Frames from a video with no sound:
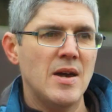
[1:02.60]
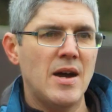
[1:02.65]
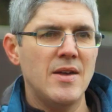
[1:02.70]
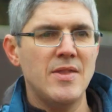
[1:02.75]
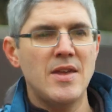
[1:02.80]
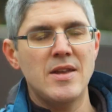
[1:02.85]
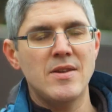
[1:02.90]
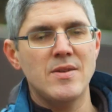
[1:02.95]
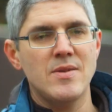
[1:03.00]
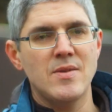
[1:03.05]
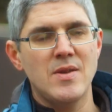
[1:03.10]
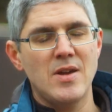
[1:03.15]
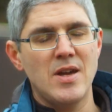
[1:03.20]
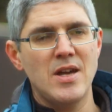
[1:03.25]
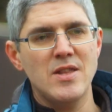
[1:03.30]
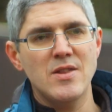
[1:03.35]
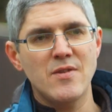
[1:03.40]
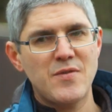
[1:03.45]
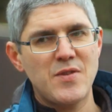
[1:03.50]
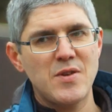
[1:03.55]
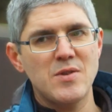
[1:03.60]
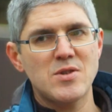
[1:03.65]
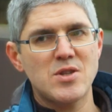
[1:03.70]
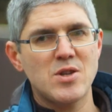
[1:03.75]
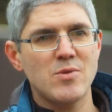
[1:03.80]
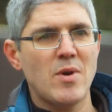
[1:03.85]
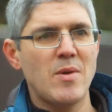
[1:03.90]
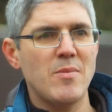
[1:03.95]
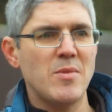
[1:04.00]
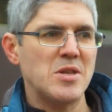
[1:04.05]
And then in the
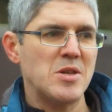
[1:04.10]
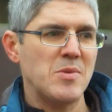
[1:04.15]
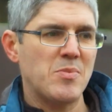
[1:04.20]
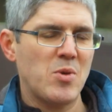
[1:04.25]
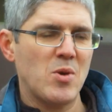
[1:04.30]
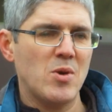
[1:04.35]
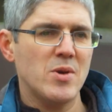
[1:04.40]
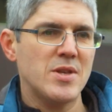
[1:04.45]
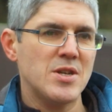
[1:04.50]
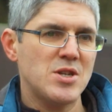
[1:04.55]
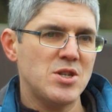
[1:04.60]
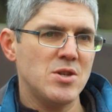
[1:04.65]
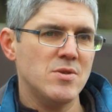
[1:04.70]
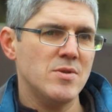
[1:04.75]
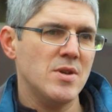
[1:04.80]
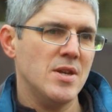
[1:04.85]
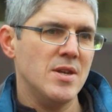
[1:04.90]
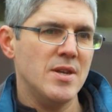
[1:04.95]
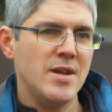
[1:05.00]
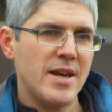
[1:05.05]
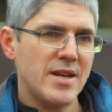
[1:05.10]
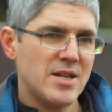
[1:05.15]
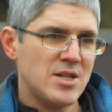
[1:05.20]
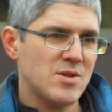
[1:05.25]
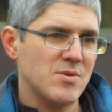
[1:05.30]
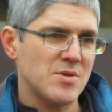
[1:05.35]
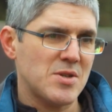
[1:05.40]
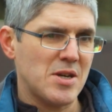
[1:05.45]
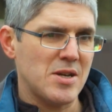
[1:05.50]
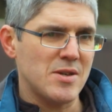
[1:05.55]
future, when we deploy this unit
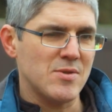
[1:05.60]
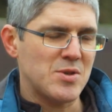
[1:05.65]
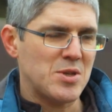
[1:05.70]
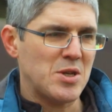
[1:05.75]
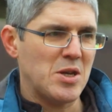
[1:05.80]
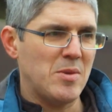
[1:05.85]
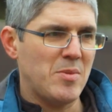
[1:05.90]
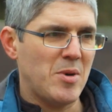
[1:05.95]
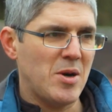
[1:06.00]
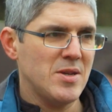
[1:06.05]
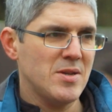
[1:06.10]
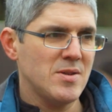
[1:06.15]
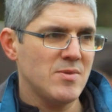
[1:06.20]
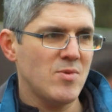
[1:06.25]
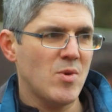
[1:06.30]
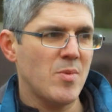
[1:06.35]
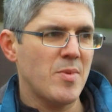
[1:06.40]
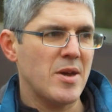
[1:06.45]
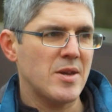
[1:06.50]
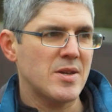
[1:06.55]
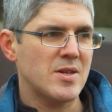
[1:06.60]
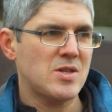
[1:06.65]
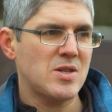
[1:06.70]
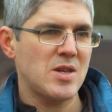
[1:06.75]
next to a tidal turbine, we'll be able